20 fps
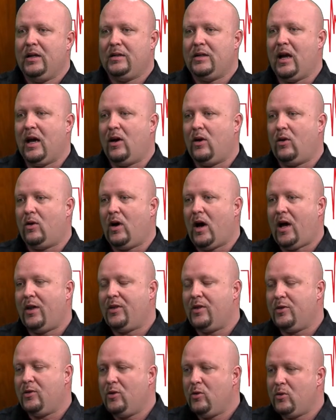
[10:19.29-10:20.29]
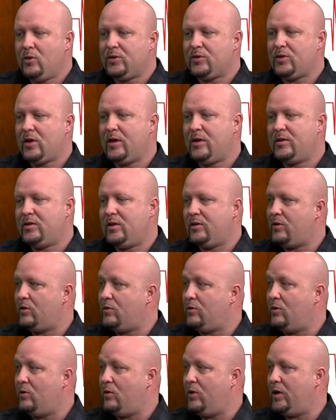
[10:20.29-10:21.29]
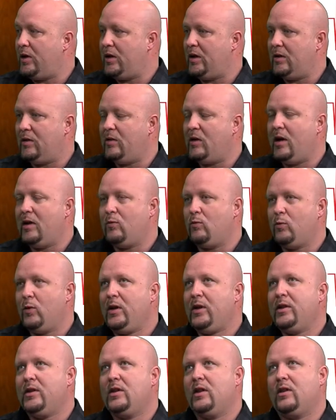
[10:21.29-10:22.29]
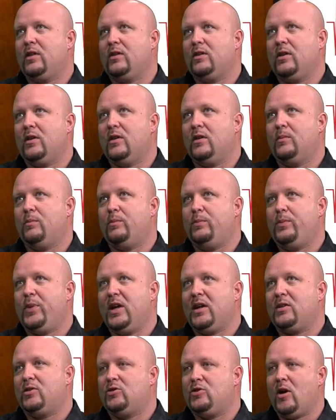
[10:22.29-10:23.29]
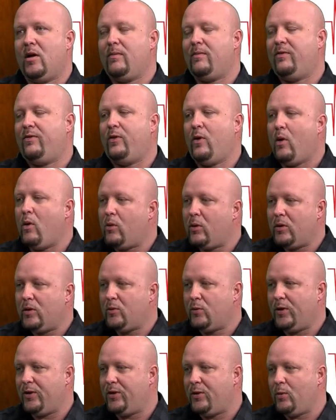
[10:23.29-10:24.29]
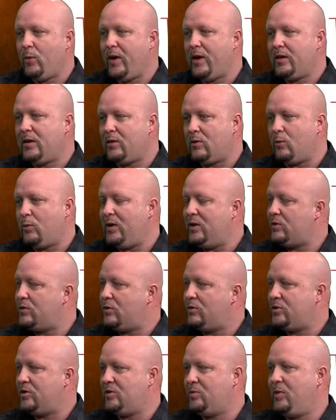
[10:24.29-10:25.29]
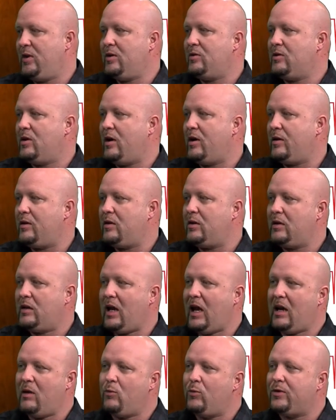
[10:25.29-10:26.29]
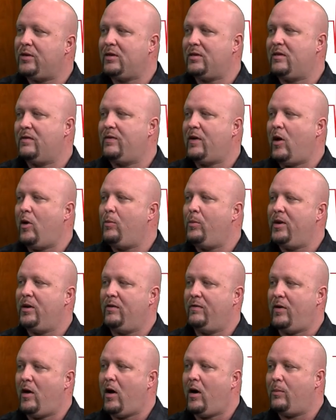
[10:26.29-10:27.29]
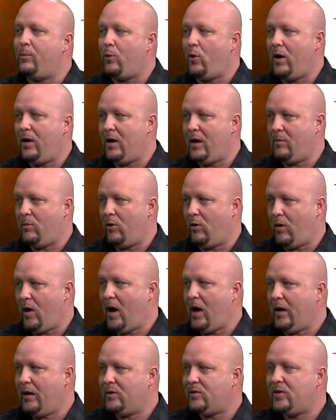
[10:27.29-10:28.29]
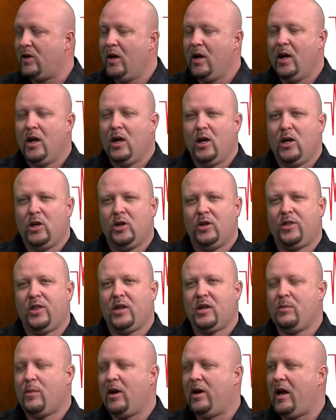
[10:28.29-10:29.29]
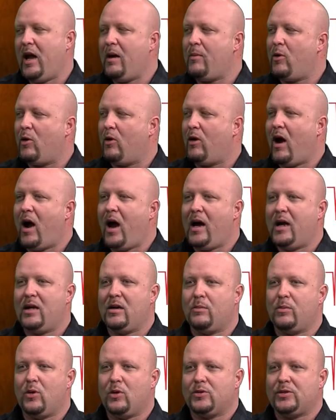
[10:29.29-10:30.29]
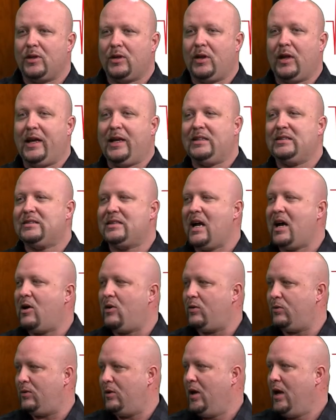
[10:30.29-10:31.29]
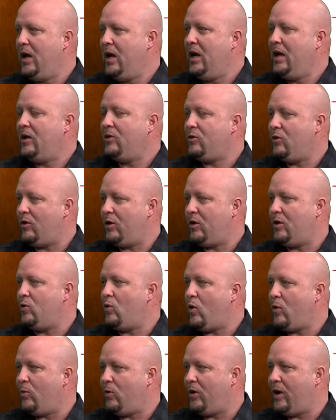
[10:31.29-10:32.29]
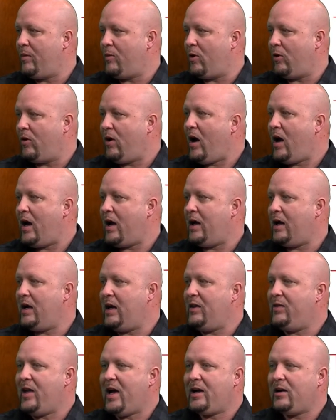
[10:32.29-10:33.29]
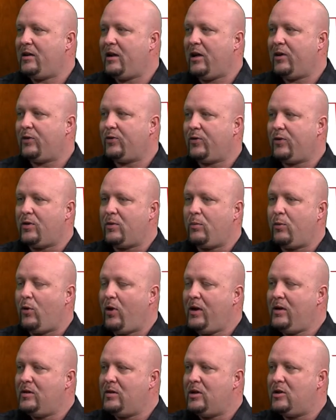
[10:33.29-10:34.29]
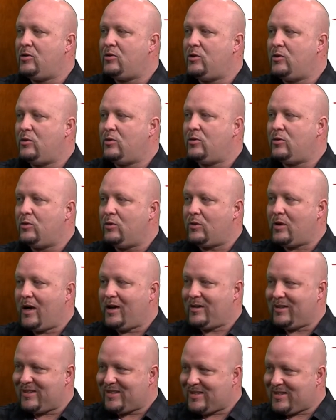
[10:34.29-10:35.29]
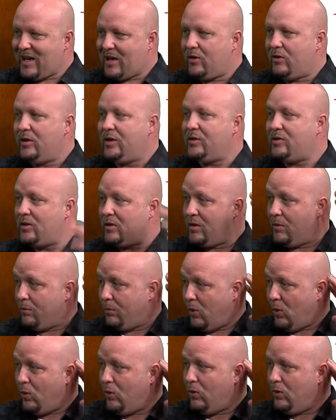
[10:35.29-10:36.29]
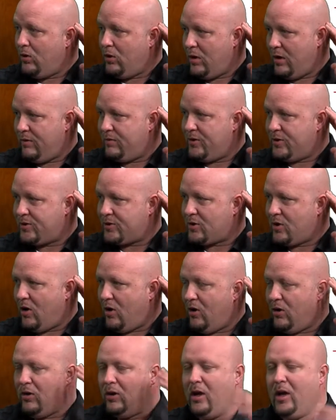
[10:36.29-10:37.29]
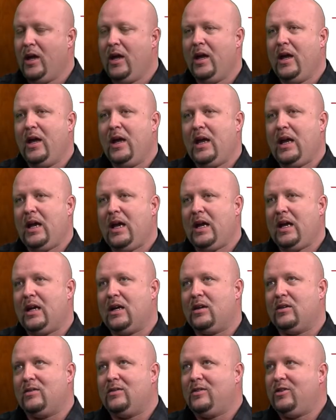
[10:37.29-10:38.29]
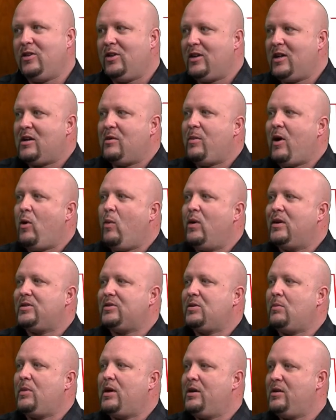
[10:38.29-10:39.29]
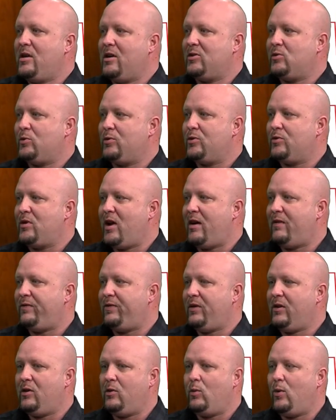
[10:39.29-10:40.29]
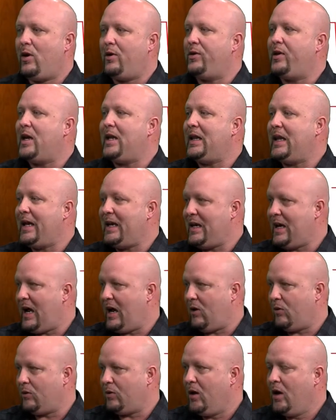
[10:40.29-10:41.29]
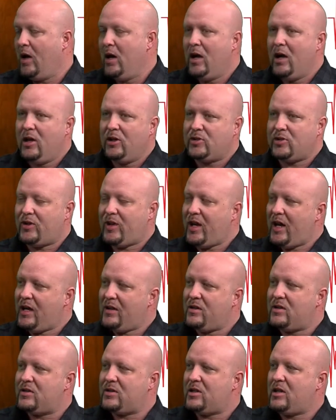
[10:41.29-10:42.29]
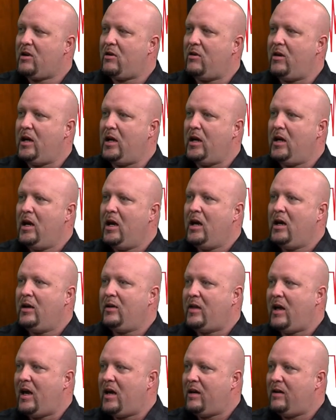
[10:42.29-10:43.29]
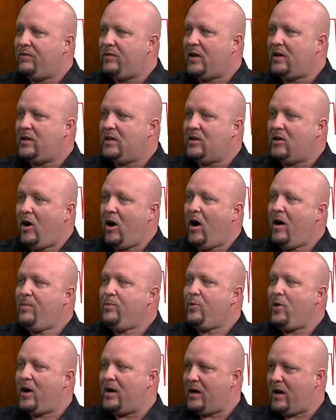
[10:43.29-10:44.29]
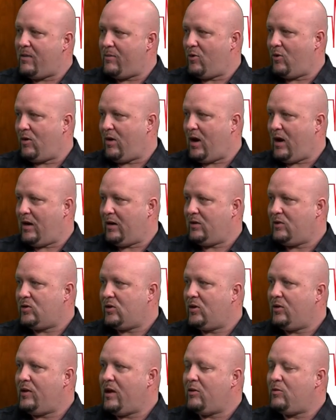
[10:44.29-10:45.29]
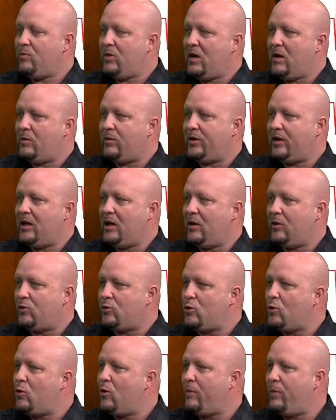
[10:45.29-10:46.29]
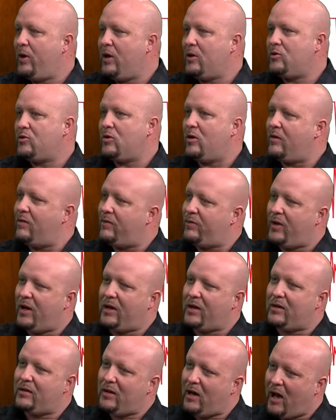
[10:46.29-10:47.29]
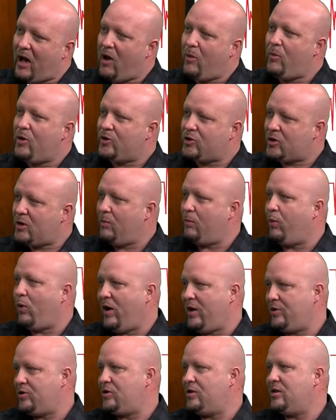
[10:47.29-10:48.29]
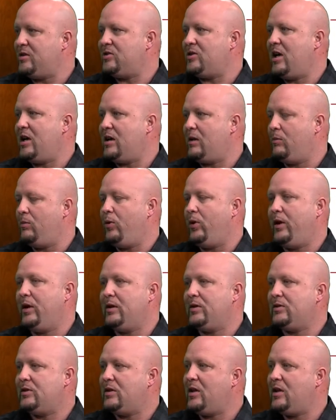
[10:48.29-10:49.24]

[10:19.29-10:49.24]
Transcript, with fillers: Now, on the newer studies that they're doing, and, and really the, the big jump forward with the way that the research is being done came with the development of upright MRIs. You think about an MRI and a person lays down during a normal MRI, and that allows for the brain tissue to kind of settle into the bowl of the skull. Mm-hmm. And you think about what somebody does when they're not feeling well, they lay down. So they had this theory that if they did upright MRIs, they would be able to get a truer picture of like how much compression has taken place.